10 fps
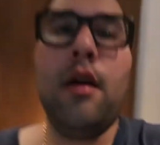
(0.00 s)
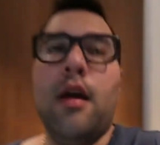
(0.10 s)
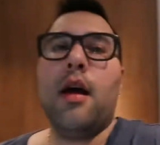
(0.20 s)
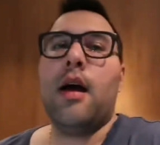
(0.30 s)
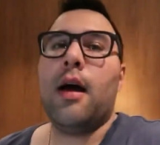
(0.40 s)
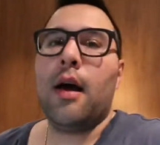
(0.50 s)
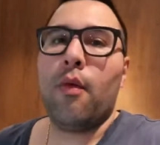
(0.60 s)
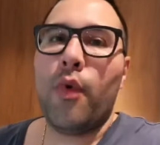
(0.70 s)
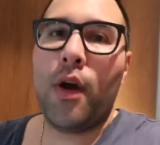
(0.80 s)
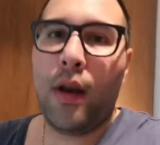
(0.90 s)
uh,
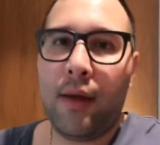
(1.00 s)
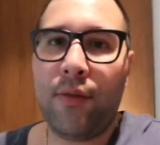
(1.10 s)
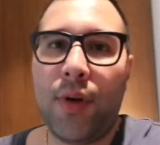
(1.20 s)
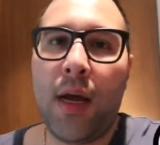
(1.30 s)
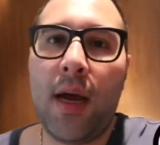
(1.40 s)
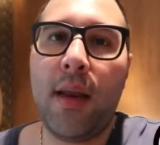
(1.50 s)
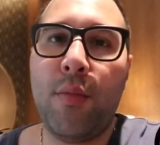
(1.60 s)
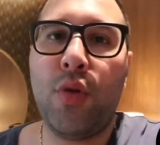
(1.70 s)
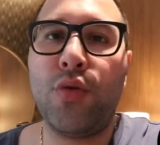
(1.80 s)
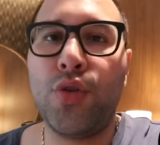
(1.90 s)
we're on level 9 I'm
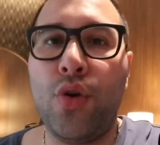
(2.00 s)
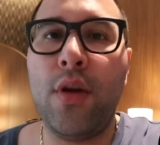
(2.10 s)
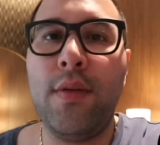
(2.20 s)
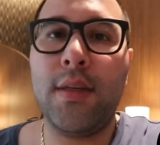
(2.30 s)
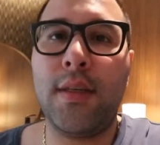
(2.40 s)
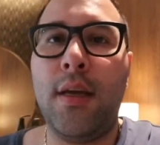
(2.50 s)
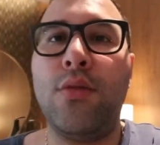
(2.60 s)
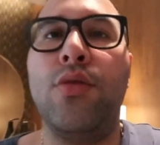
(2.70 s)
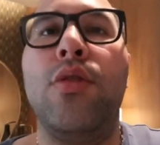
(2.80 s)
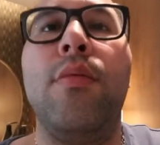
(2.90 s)
not sure if I said
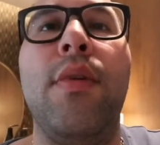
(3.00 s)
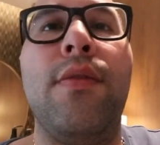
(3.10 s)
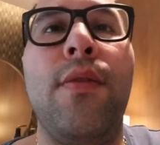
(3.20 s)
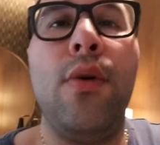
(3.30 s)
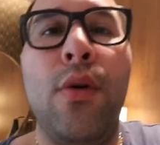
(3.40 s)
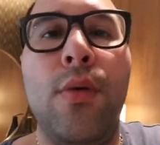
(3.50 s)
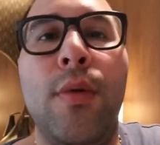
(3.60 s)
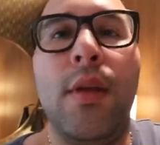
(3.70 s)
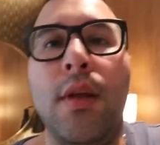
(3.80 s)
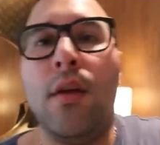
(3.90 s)
to you before
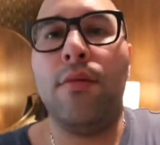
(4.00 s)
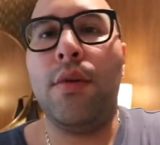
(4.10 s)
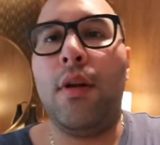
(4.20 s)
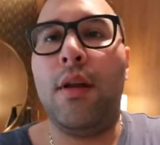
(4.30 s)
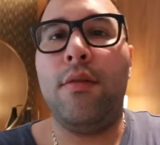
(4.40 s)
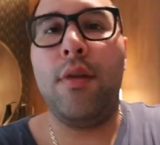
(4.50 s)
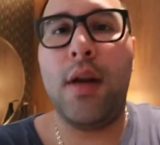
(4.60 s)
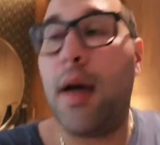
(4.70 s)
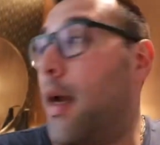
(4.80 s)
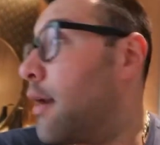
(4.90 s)
we're on level
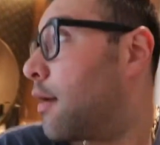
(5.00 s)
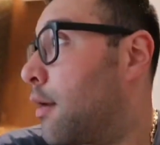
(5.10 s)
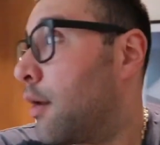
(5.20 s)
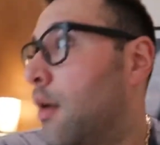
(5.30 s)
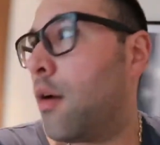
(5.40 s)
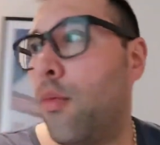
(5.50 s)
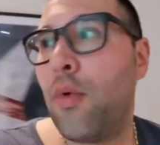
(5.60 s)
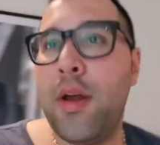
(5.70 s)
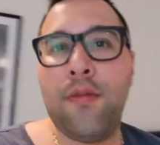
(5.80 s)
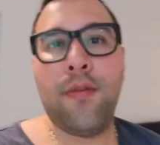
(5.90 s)
9
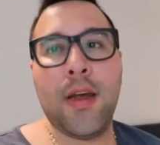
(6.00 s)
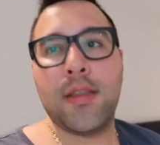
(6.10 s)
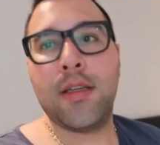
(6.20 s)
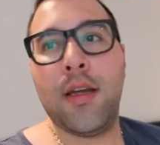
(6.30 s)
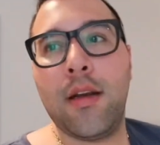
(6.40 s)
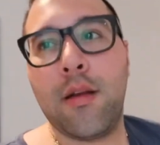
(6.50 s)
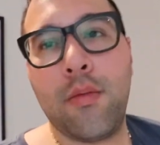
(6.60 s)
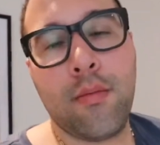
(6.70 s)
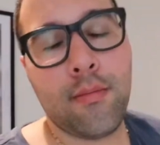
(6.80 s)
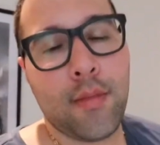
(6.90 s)
we're facing
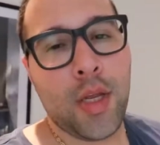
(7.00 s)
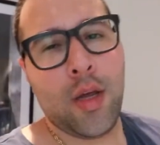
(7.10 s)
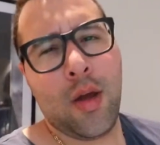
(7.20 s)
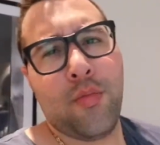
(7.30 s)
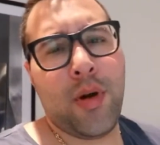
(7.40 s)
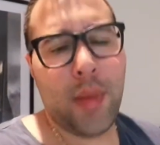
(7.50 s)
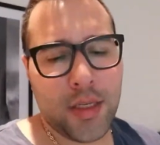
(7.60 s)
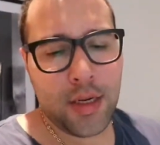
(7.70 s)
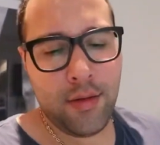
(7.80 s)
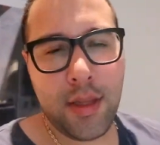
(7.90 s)
Pretty
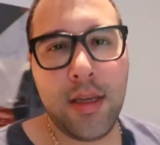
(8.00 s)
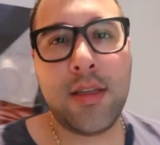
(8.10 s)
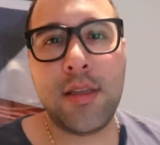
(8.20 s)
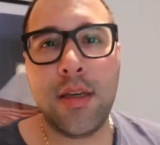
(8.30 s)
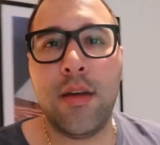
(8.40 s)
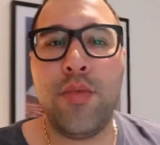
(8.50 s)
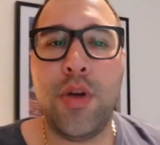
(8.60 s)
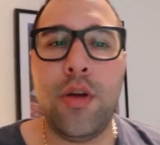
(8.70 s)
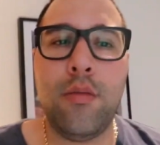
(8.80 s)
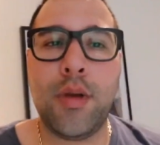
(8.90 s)
much everything is city
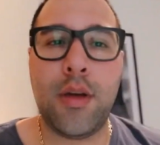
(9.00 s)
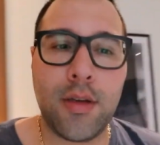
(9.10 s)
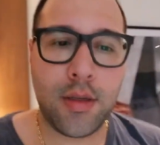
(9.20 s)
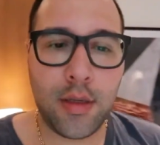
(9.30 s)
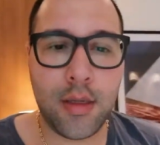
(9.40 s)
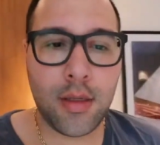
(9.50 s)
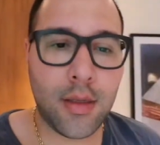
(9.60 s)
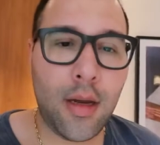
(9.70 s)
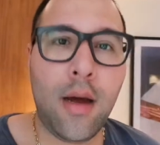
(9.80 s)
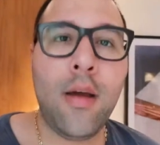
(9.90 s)
view because this
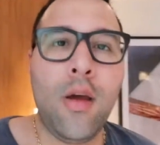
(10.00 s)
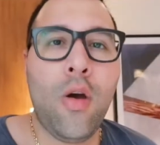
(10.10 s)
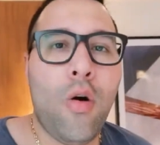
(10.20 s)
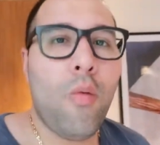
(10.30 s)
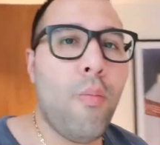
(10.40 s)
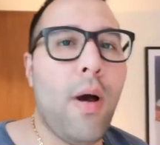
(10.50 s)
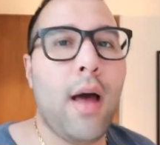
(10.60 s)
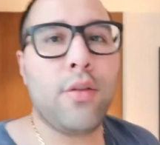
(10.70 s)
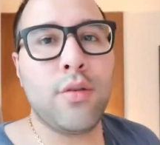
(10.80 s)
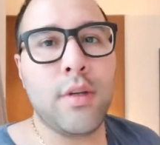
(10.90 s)
is uh, on
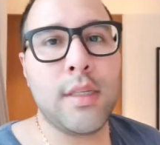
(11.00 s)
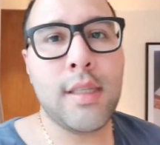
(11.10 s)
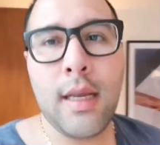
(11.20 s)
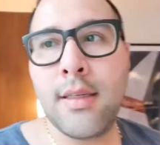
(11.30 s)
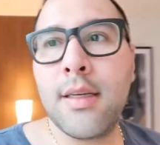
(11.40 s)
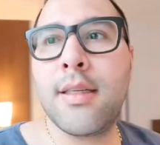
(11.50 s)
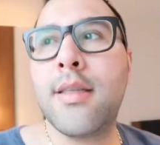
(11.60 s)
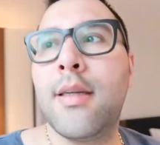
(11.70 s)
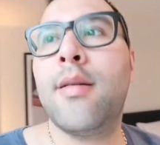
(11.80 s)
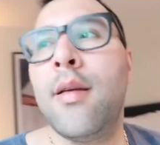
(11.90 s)
Bathurst on
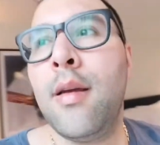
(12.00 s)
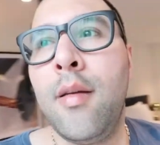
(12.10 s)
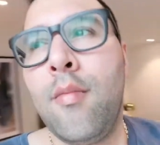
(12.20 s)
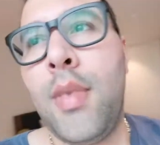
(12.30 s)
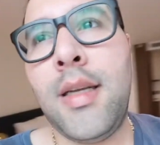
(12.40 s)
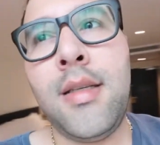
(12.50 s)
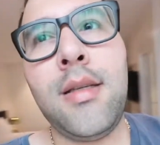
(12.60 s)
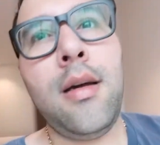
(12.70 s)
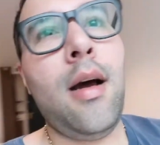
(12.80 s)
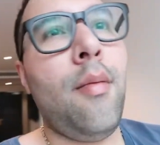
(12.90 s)
Sussex. Plus this
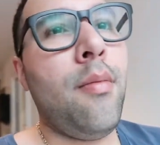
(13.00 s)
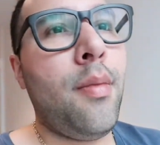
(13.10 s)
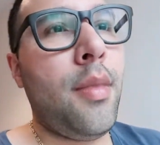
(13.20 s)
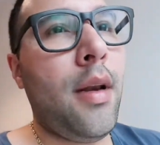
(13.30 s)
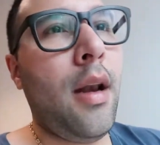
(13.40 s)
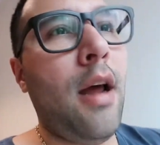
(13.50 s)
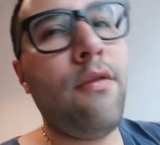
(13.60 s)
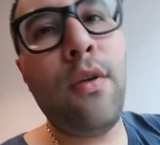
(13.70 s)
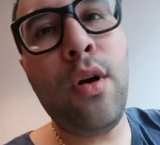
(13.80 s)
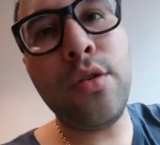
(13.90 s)
is um, nine
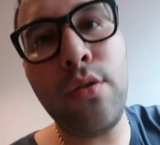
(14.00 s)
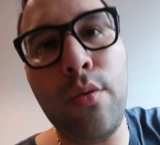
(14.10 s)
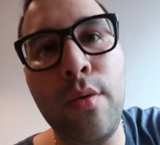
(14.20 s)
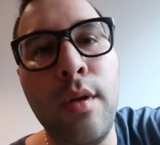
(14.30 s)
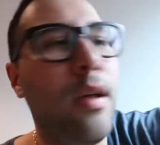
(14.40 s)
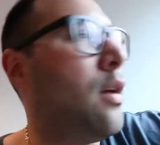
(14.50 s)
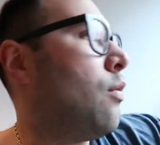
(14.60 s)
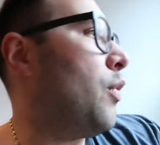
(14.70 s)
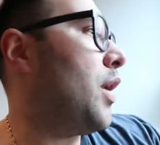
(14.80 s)
floors, so we